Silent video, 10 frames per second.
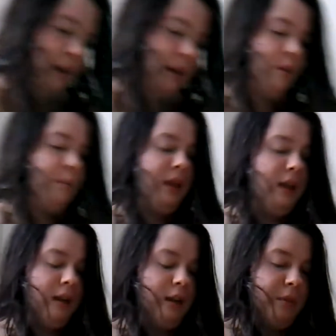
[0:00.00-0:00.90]
now
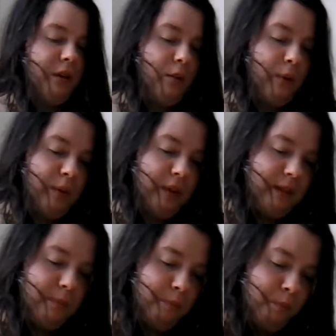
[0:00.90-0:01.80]
immediately I'm going to go on with
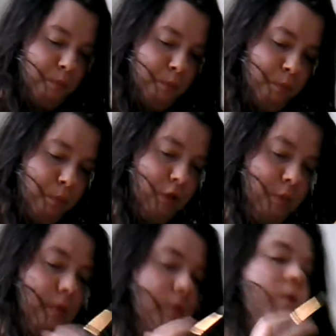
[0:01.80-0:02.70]
this
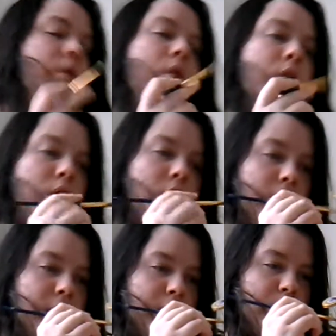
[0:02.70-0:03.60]
purple.
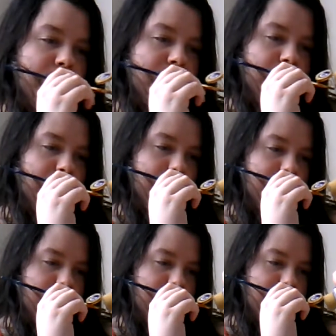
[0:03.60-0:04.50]
I know it seems
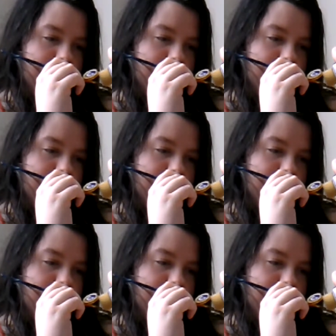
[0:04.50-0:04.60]
like